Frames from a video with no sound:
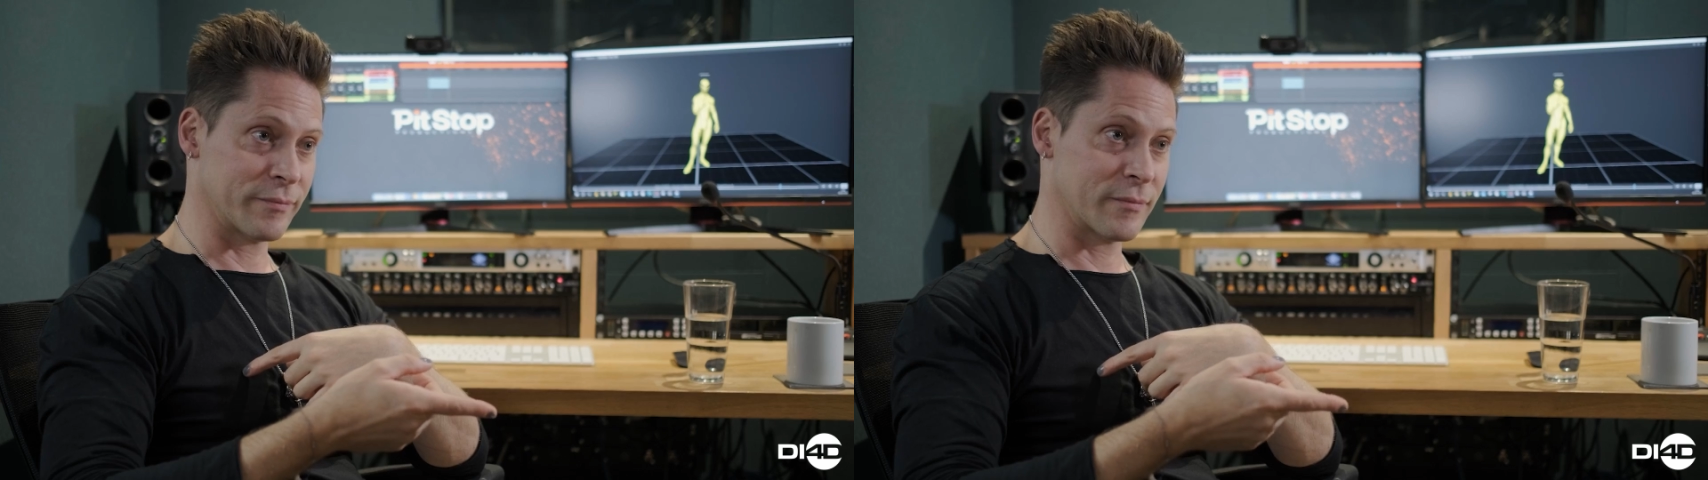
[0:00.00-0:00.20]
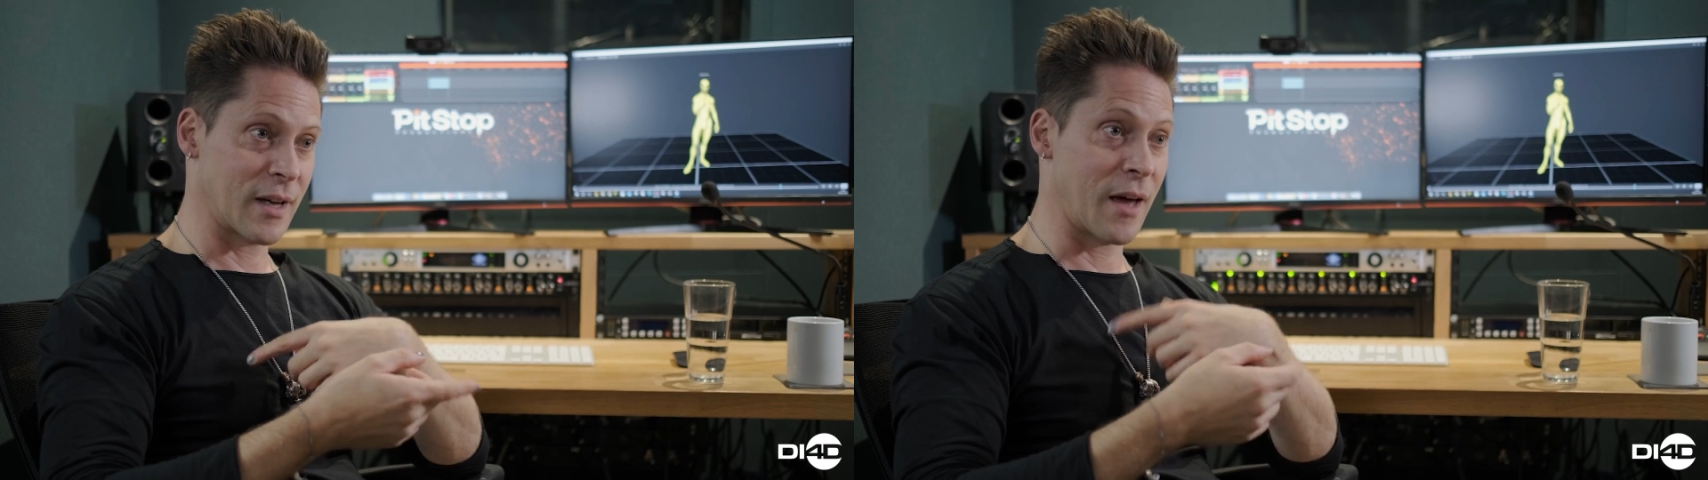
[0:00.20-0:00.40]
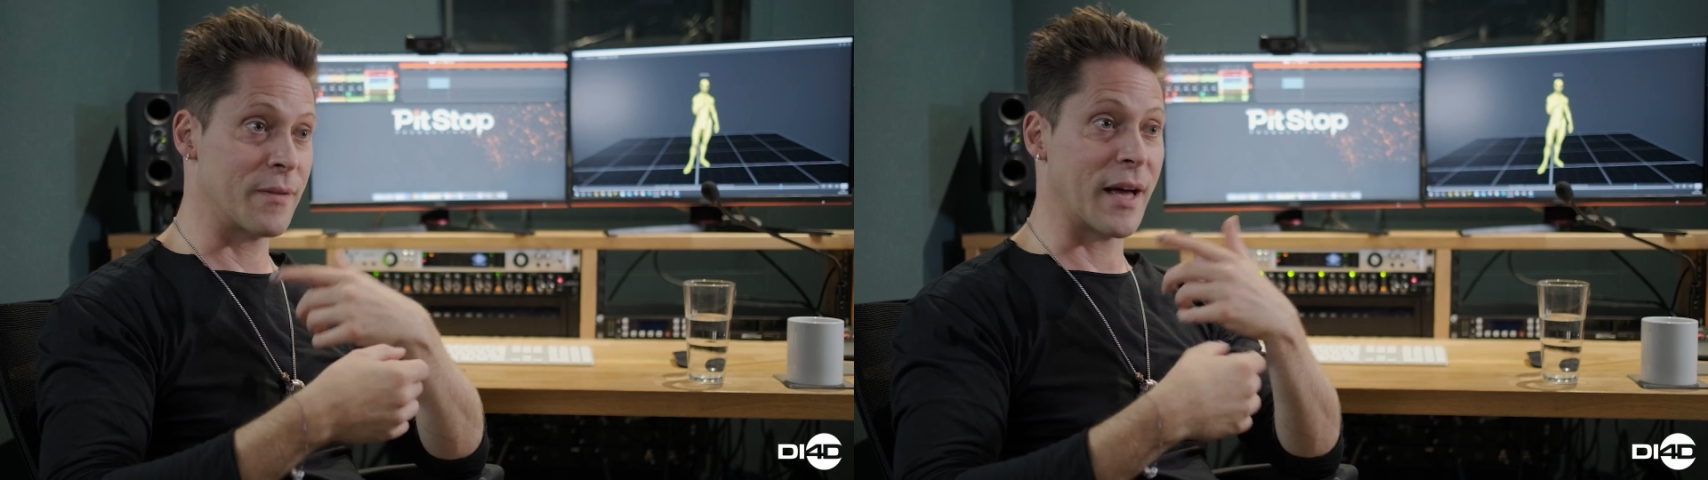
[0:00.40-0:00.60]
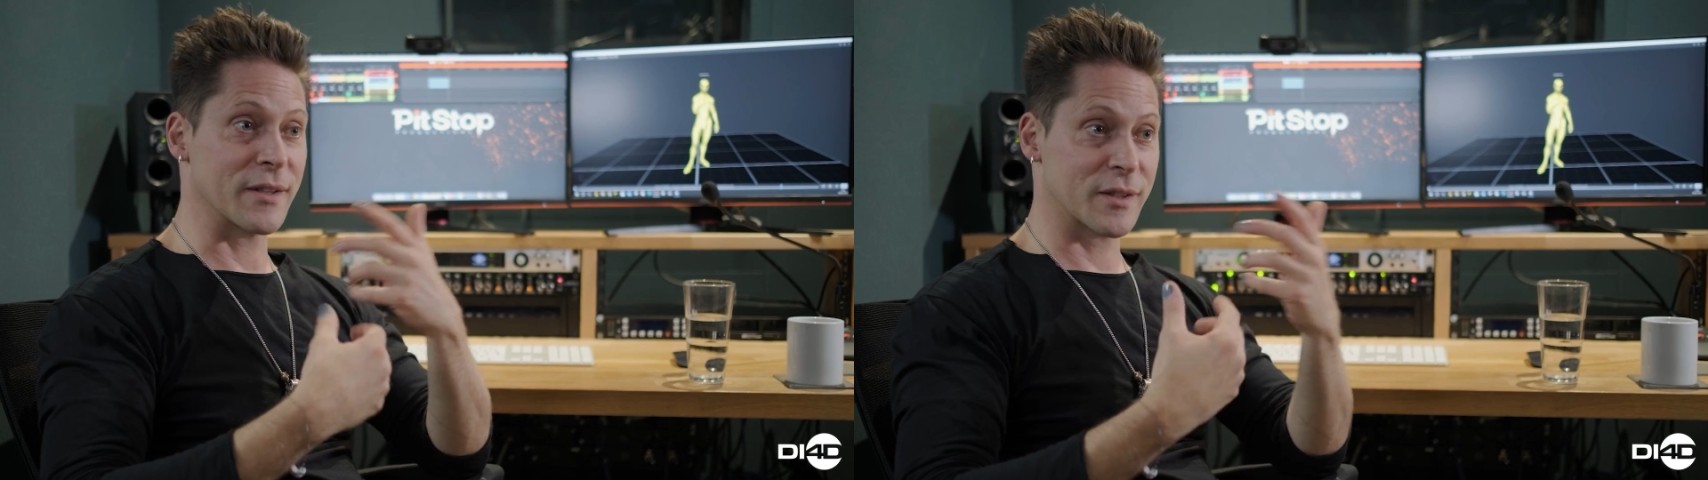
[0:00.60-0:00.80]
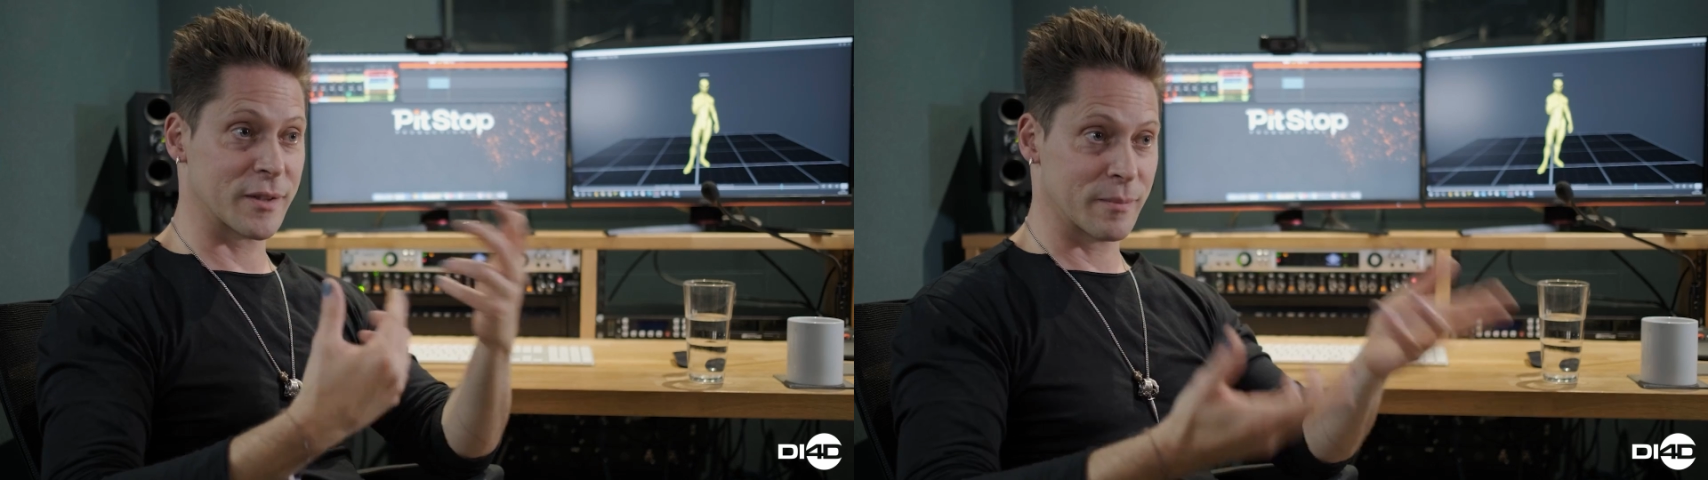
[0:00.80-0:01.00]
And
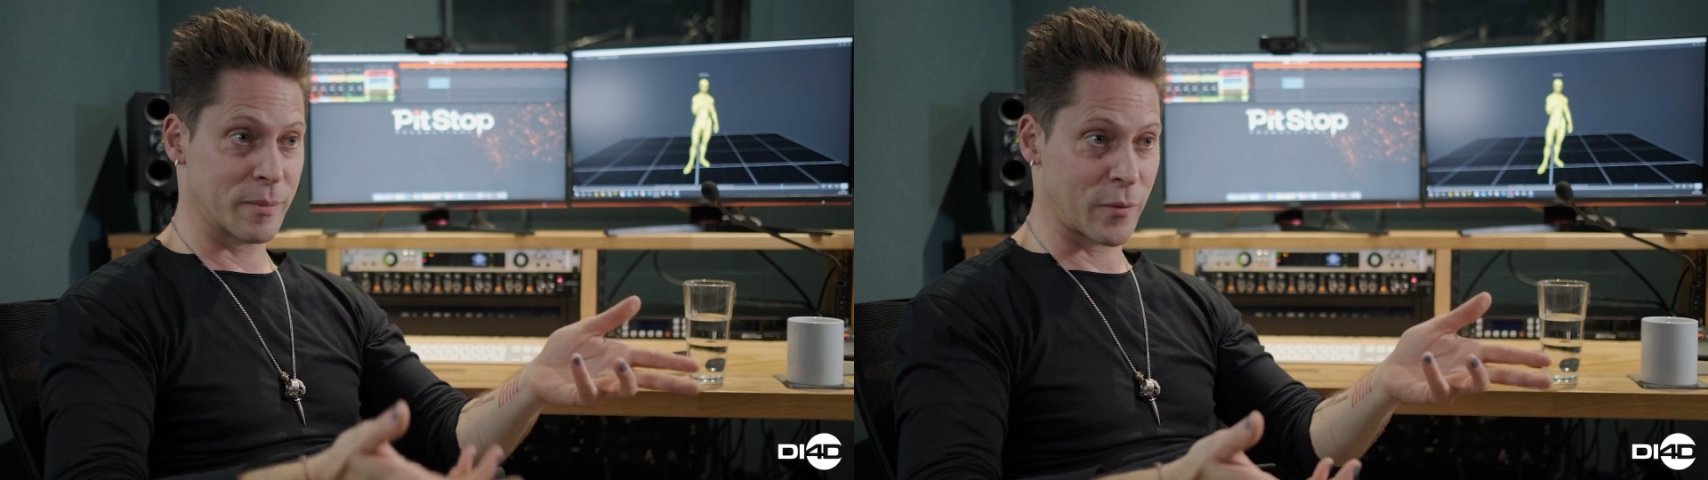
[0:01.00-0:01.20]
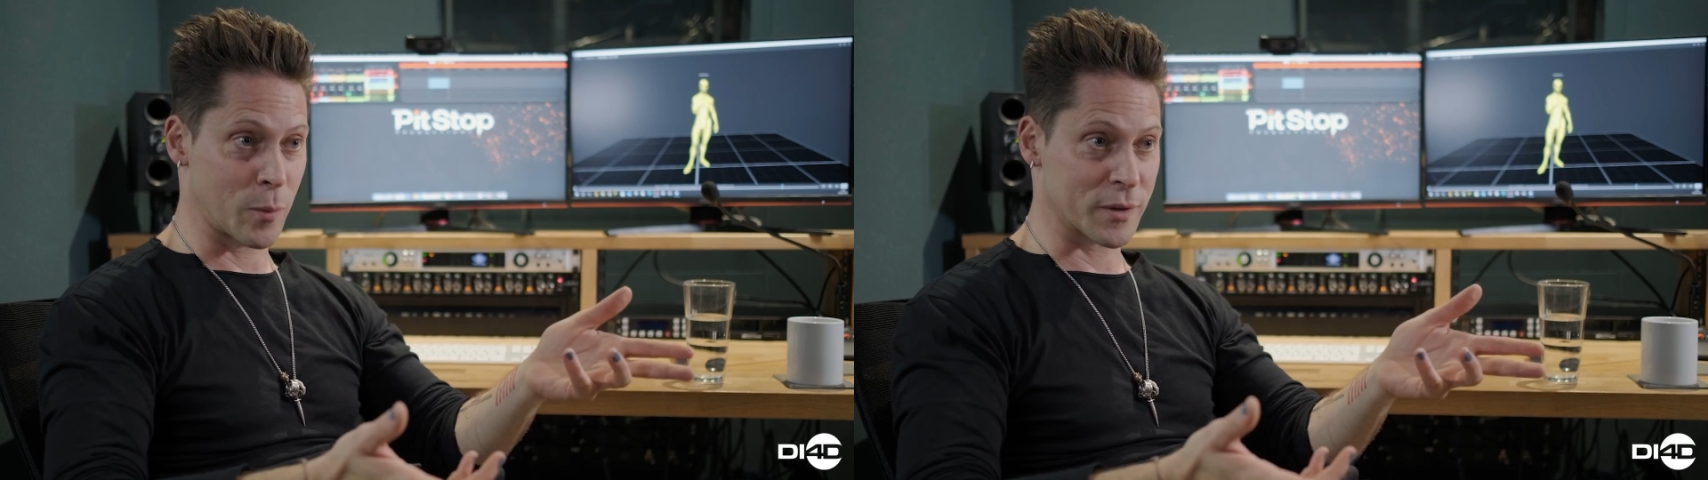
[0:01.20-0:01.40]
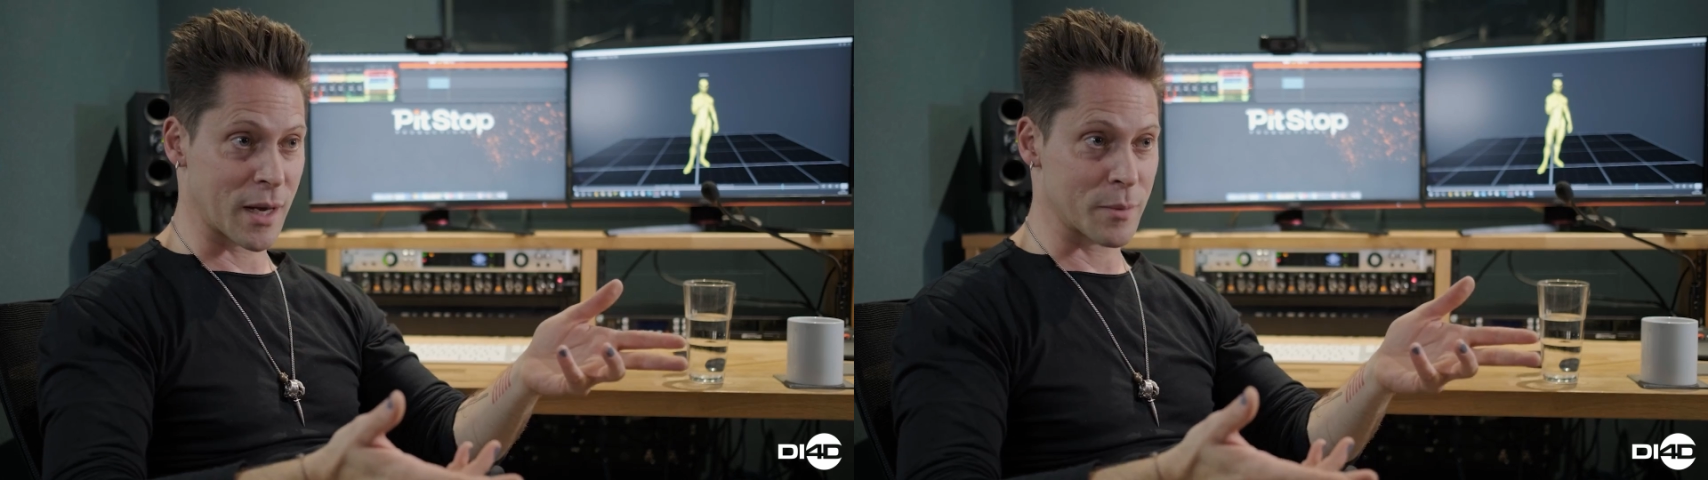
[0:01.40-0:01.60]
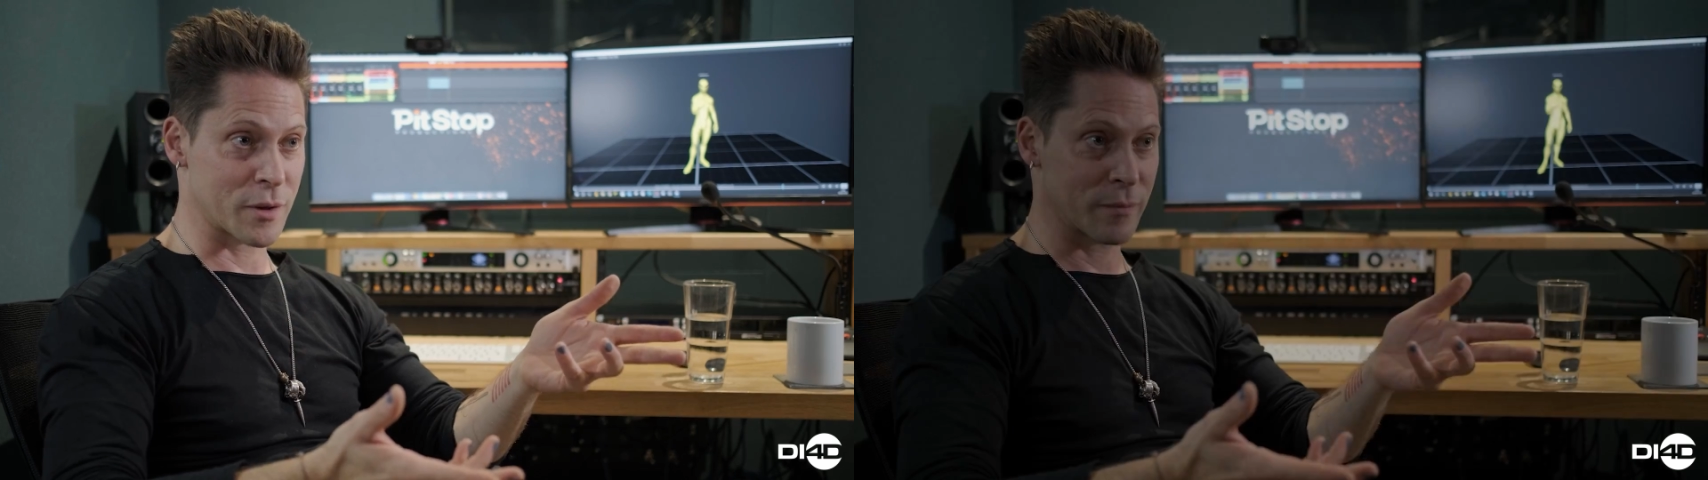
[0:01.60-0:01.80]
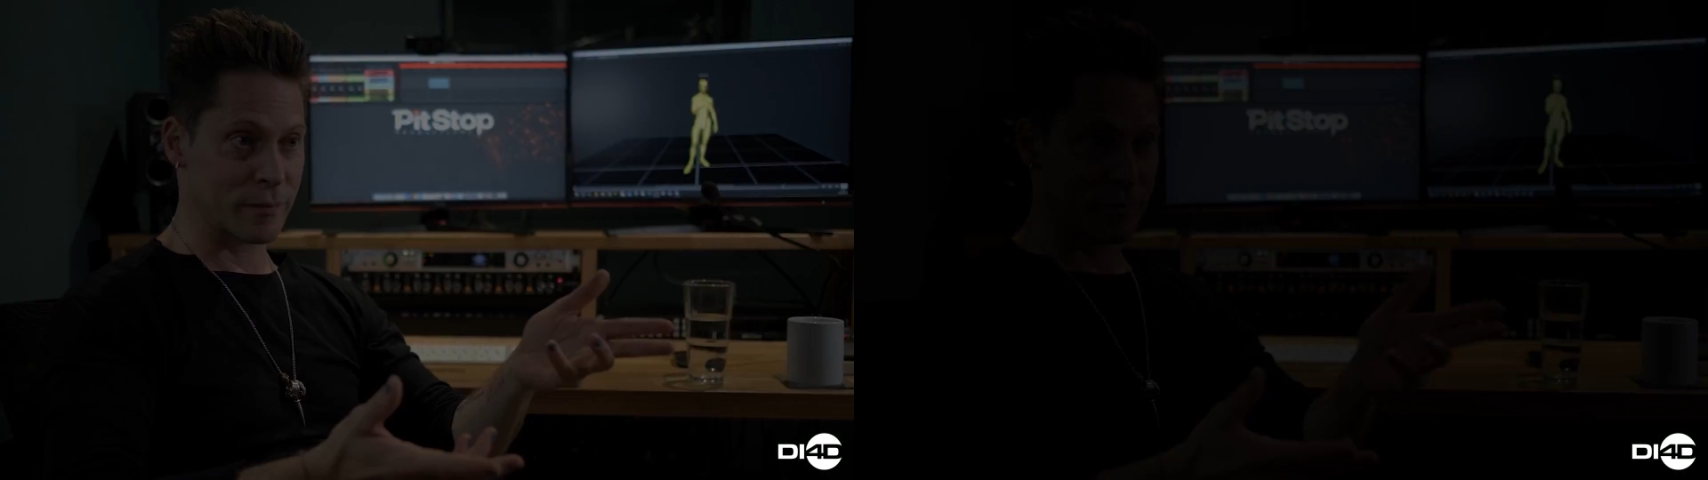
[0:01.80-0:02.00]
that's performance capture.